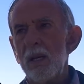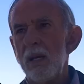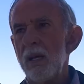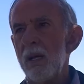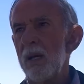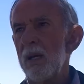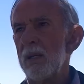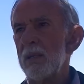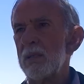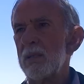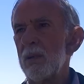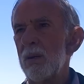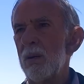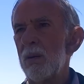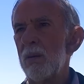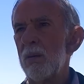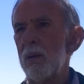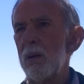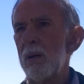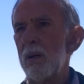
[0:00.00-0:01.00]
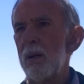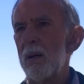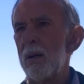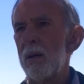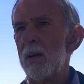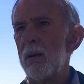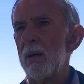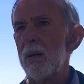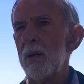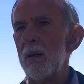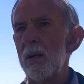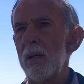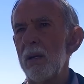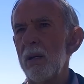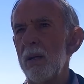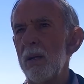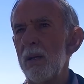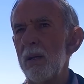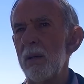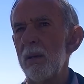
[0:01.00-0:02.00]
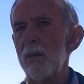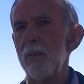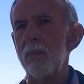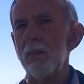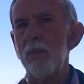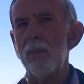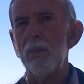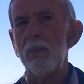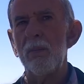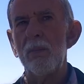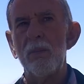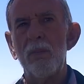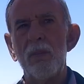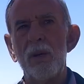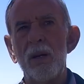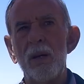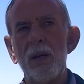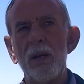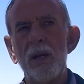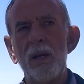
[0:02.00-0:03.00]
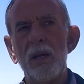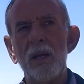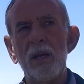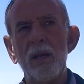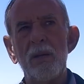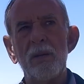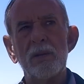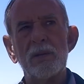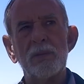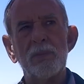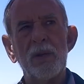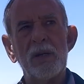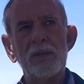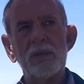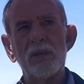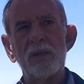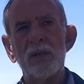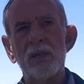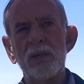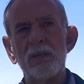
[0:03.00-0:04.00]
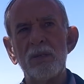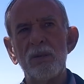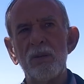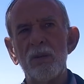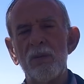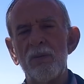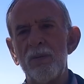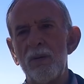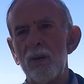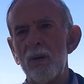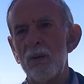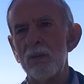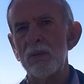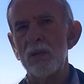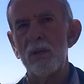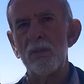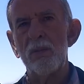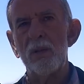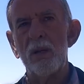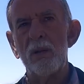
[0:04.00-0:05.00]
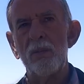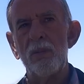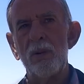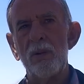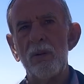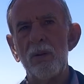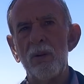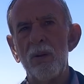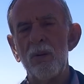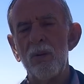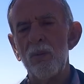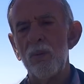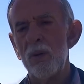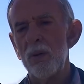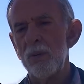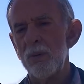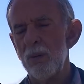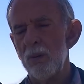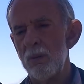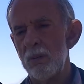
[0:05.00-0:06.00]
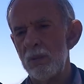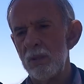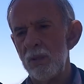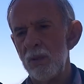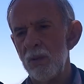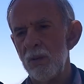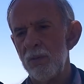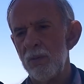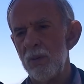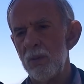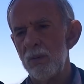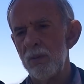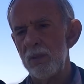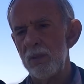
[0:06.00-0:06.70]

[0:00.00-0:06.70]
And so my specialty is UFOs. I'm well known as a UFO